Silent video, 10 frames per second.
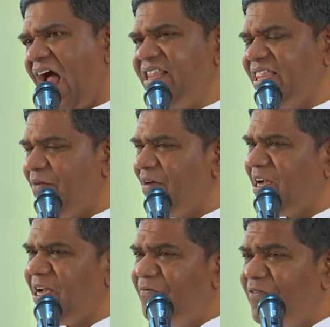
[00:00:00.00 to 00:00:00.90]
And they
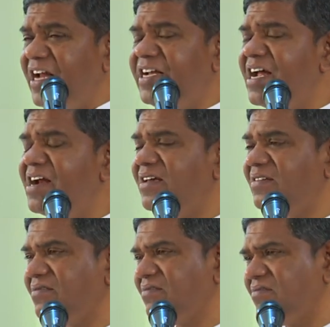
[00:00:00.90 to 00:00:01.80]
were defeated.
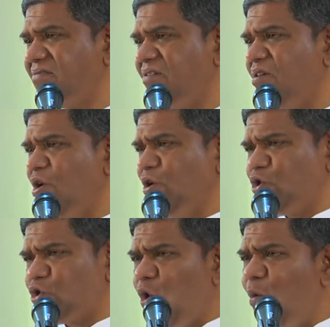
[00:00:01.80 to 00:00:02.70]

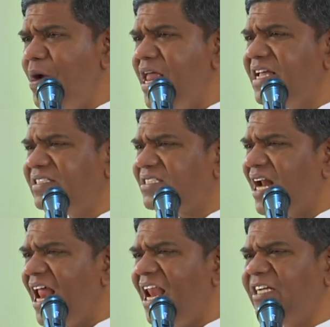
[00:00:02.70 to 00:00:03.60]
So many
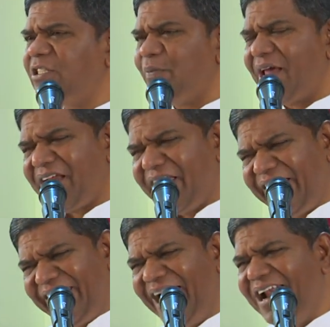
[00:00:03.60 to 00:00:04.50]
Israelites were
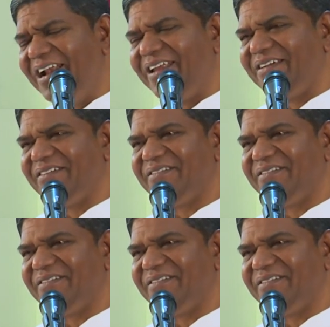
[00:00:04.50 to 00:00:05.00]
killed.